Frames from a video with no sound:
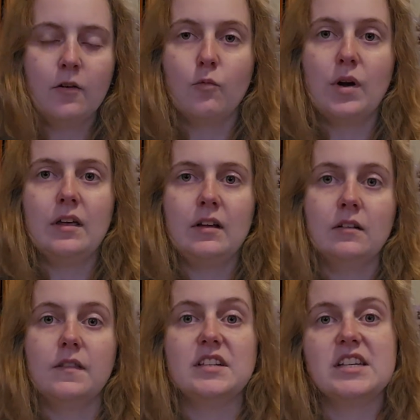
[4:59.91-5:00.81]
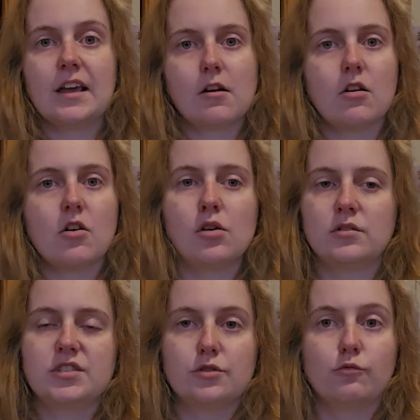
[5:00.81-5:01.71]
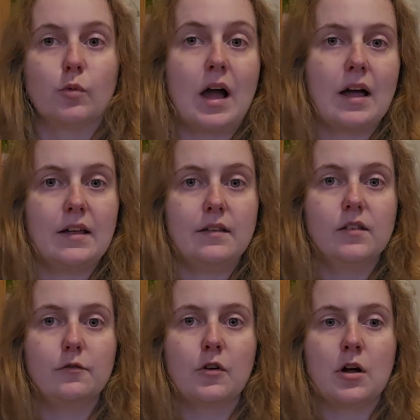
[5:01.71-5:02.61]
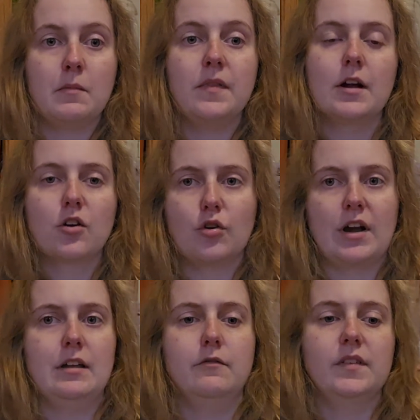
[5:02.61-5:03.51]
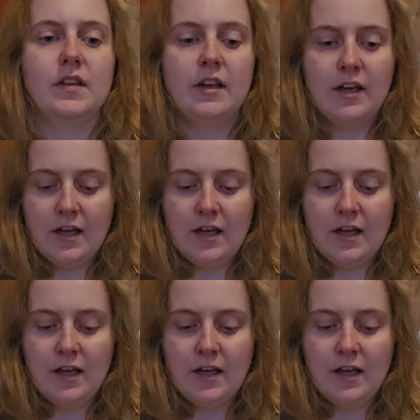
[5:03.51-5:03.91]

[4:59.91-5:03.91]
when the dead are called to rise from their graves